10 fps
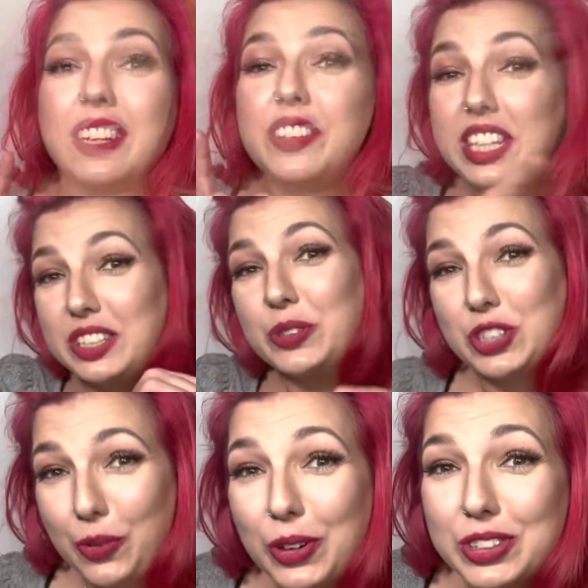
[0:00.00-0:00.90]
There's
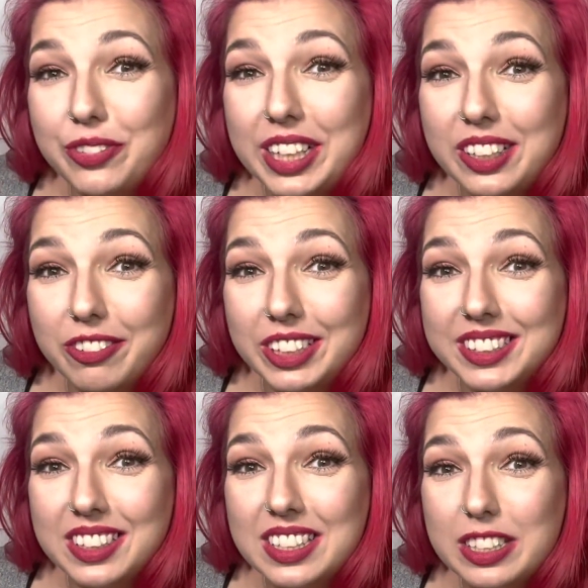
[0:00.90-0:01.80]
also a lot of
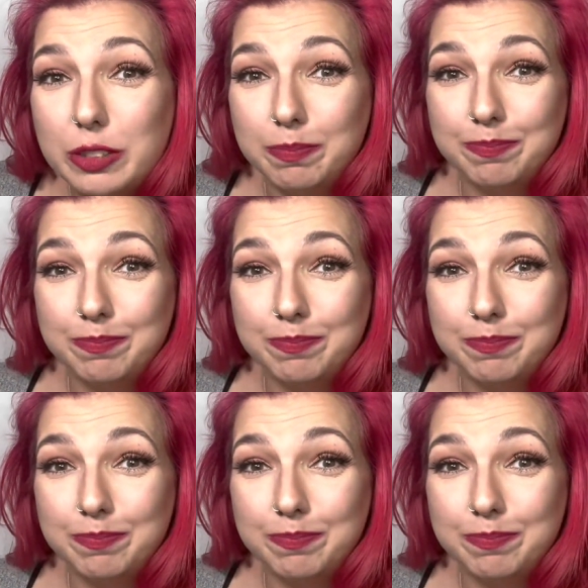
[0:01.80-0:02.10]
ignorance.